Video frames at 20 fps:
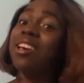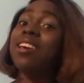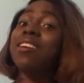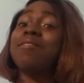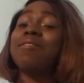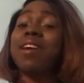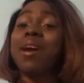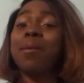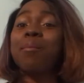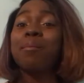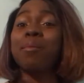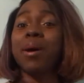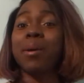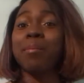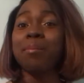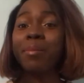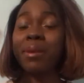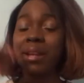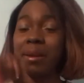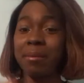If I
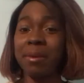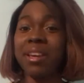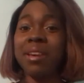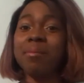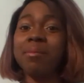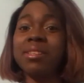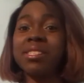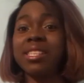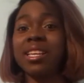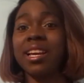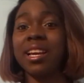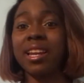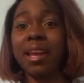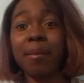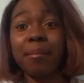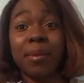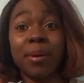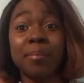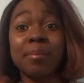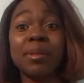bump it and make a mistake and I
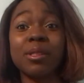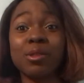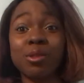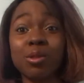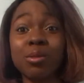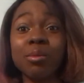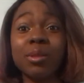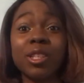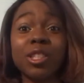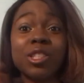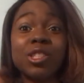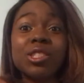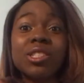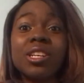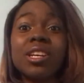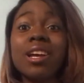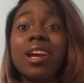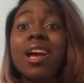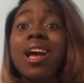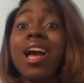bump it too much,
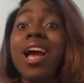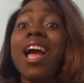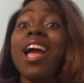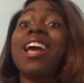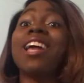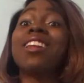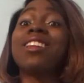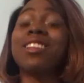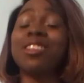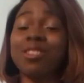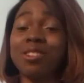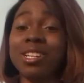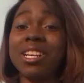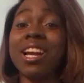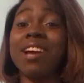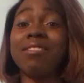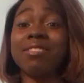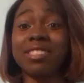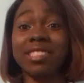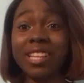I literally
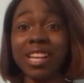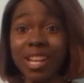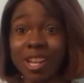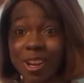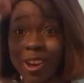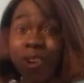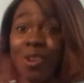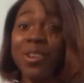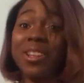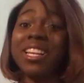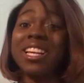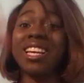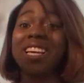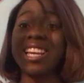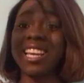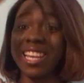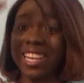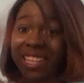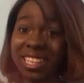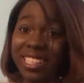have to go in
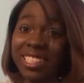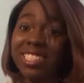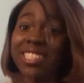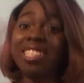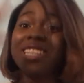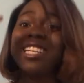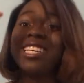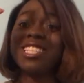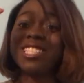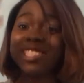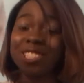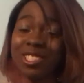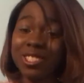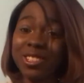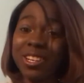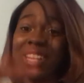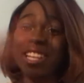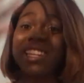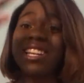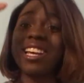again to
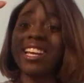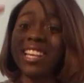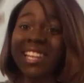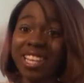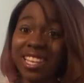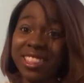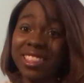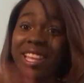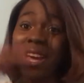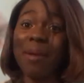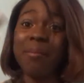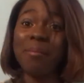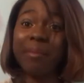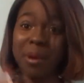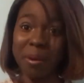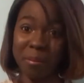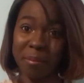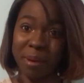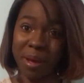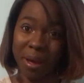try and get that
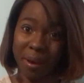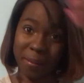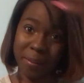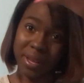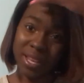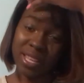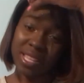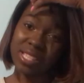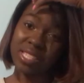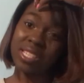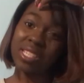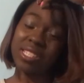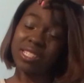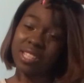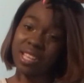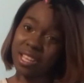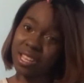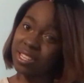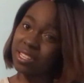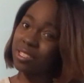bump out, because it
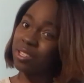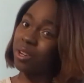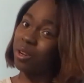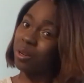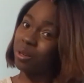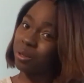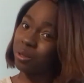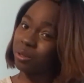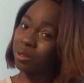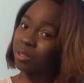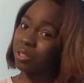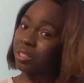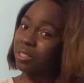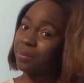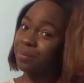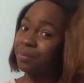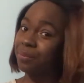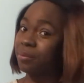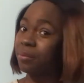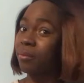does hold
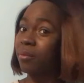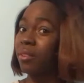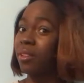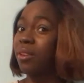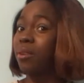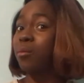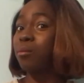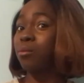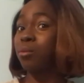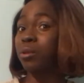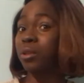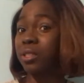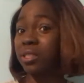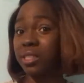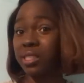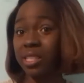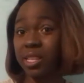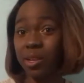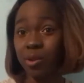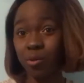
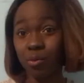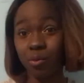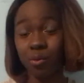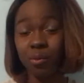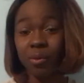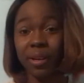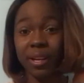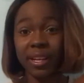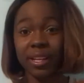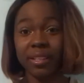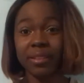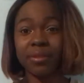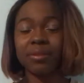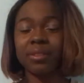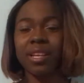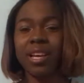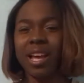pretty well.